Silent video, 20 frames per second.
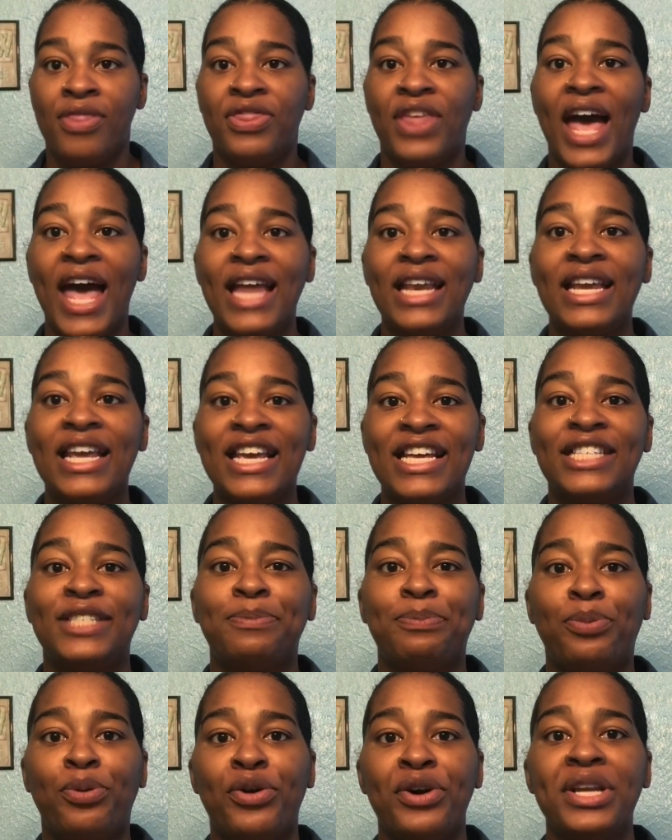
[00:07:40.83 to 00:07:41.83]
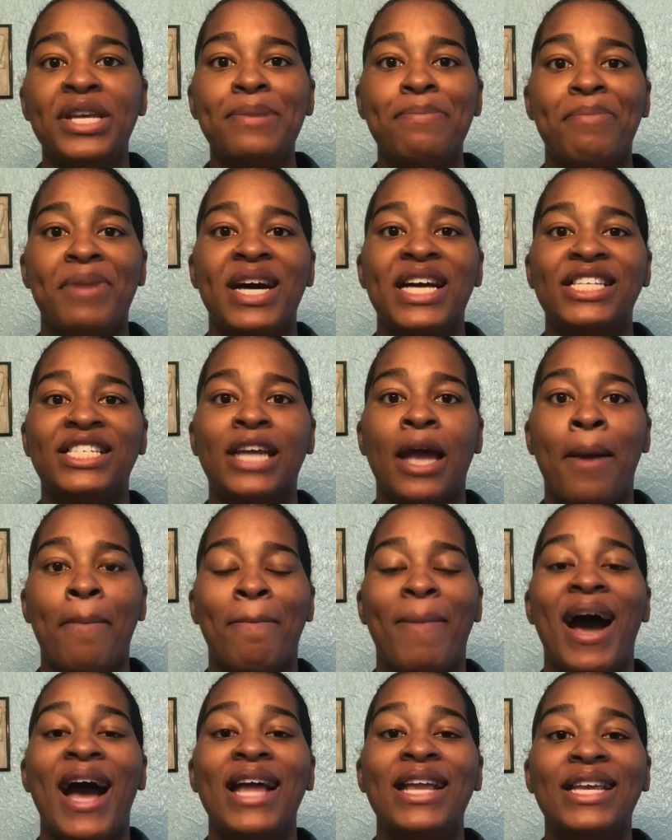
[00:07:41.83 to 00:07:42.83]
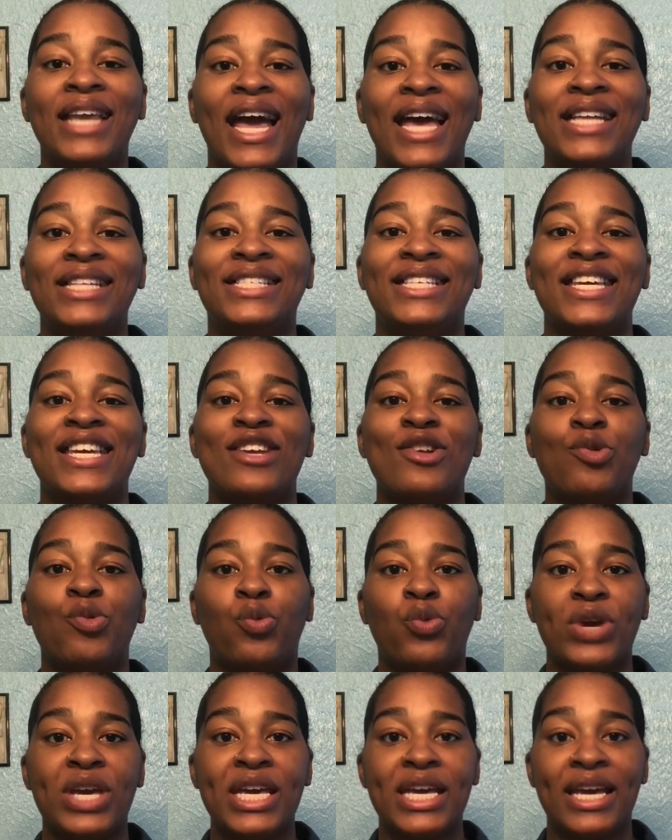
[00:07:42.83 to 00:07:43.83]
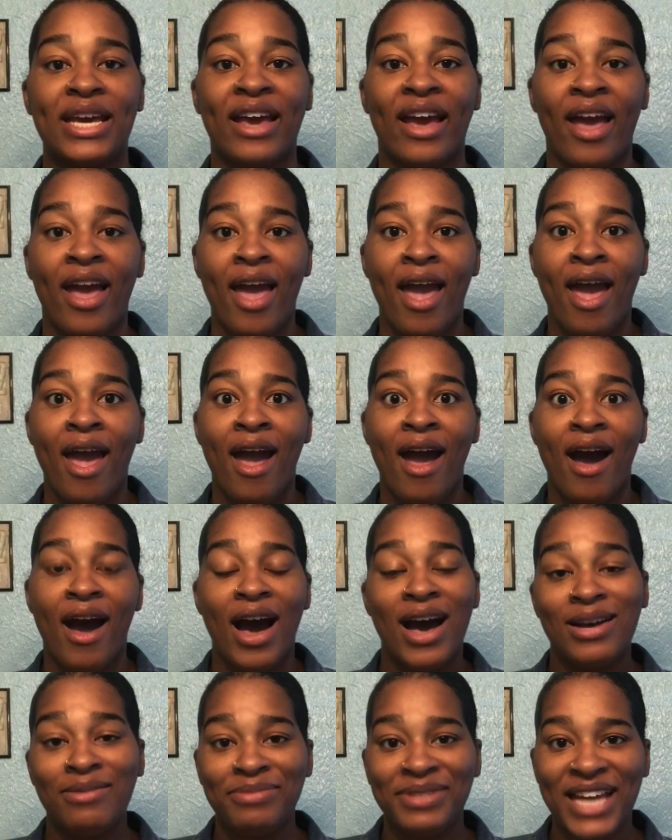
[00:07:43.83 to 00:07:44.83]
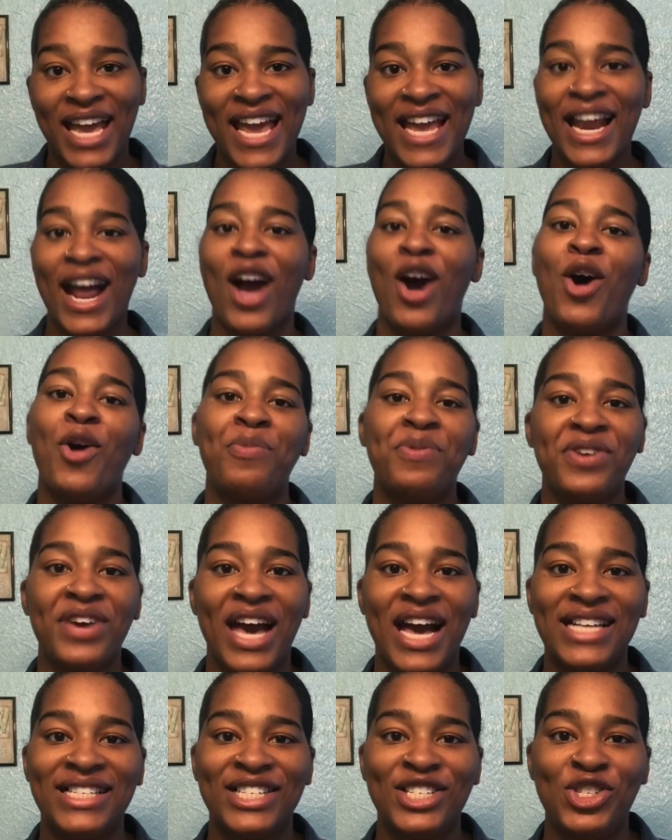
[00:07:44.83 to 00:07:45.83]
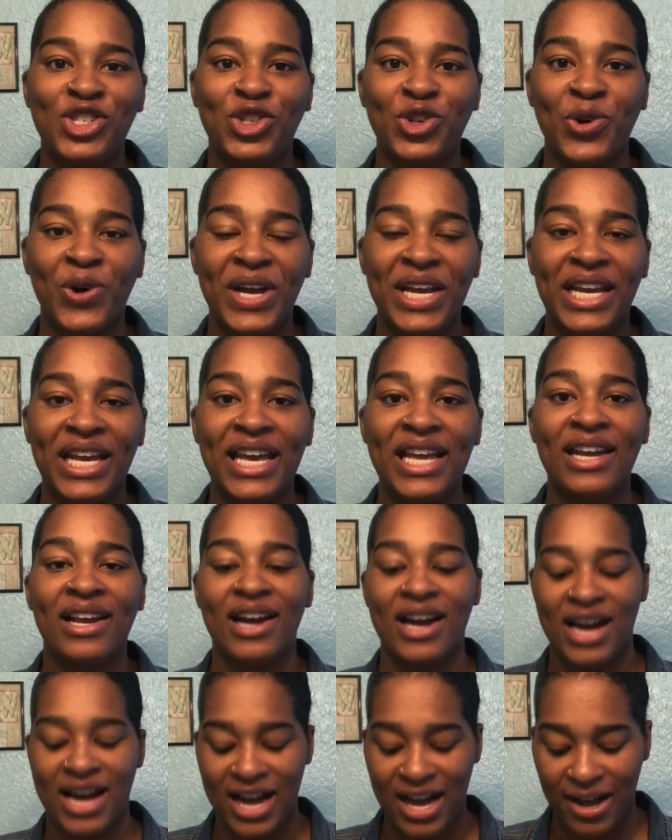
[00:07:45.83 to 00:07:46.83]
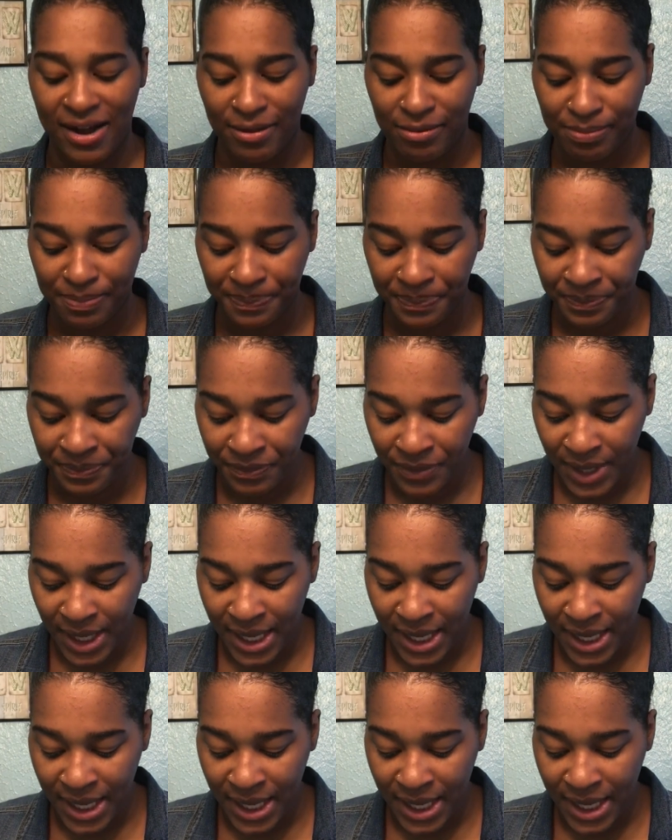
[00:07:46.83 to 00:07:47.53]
that is pretty much my 19-week update. I hope you guys enjoyed it. I'm